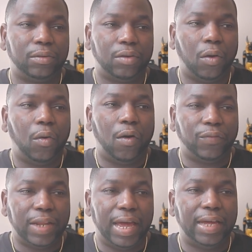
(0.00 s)
go
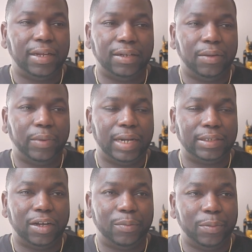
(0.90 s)
off that. And what I
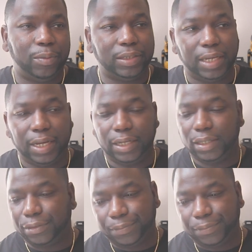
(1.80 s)
tell people is, hey,